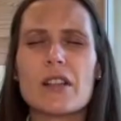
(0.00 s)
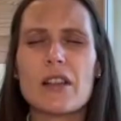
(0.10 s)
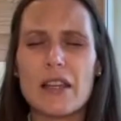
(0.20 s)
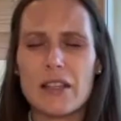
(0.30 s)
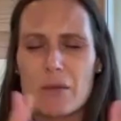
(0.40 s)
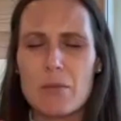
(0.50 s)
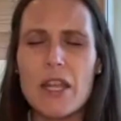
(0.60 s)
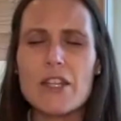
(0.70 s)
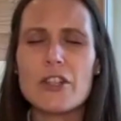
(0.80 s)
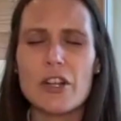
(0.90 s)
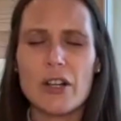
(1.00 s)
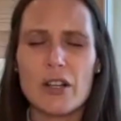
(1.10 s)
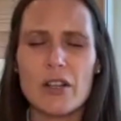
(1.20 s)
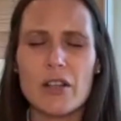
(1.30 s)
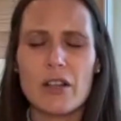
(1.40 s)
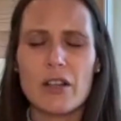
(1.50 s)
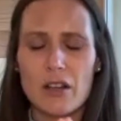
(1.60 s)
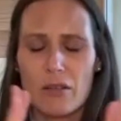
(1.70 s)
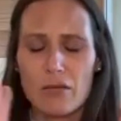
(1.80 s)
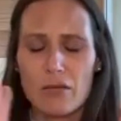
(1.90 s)
like major,
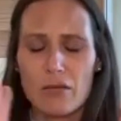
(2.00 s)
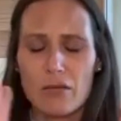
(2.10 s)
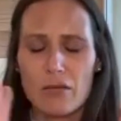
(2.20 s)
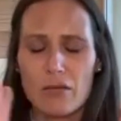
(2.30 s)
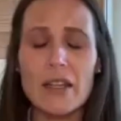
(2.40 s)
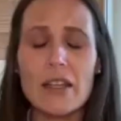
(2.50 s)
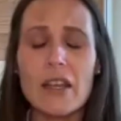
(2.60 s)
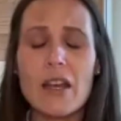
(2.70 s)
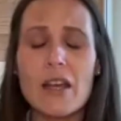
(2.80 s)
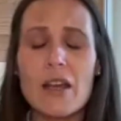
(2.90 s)
traumatic,